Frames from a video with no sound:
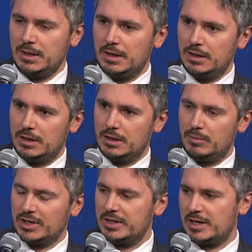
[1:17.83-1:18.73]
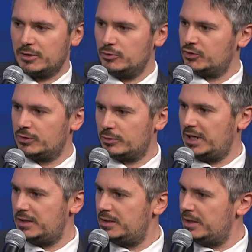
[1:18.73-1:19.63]
But they are
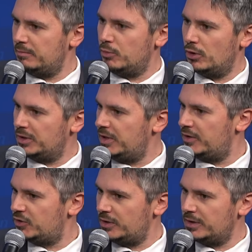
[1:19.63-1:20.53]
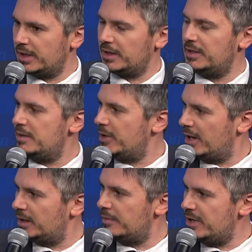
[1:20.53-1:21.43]
concentrated in politics, in the academia,
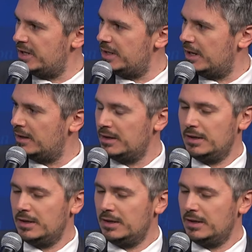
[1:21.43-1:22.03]
in the media.